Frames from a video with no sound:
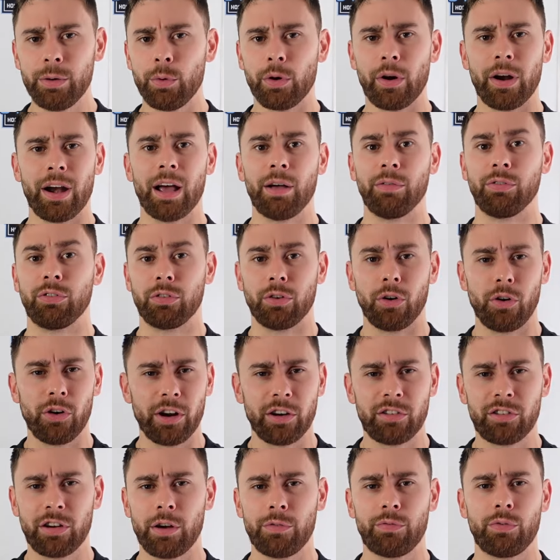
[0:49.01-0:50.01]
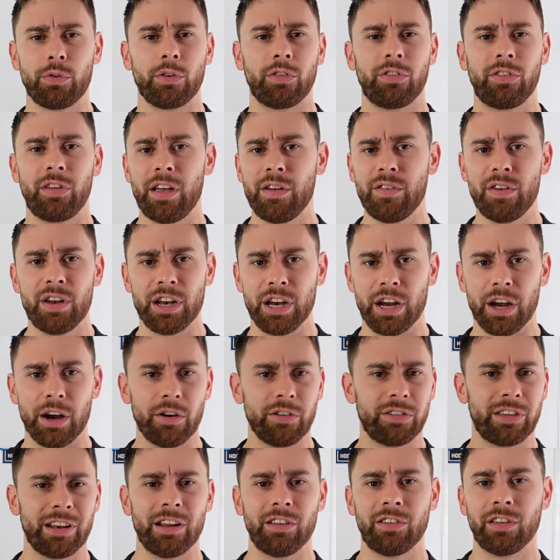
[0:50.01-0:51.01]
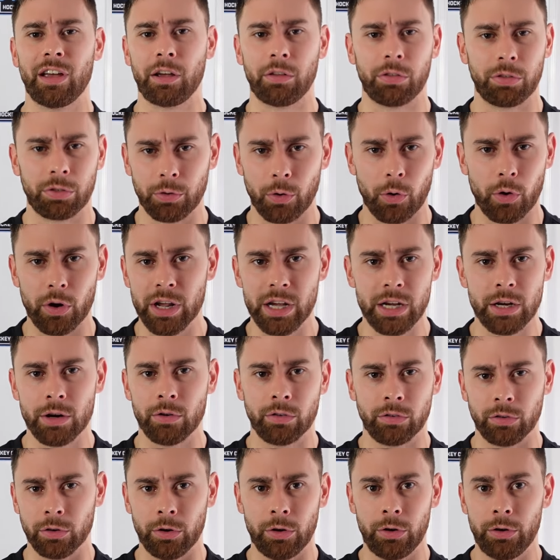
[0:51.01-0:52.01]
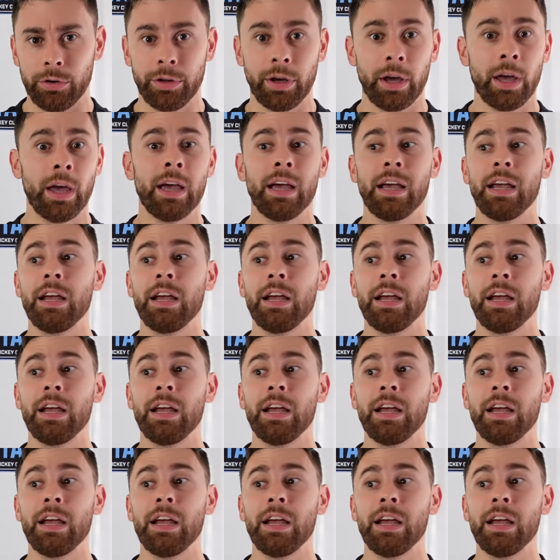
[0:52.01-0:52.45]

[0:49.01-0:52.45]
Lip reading: We're going to have Sergachev for 7 years and he's like 30 years old?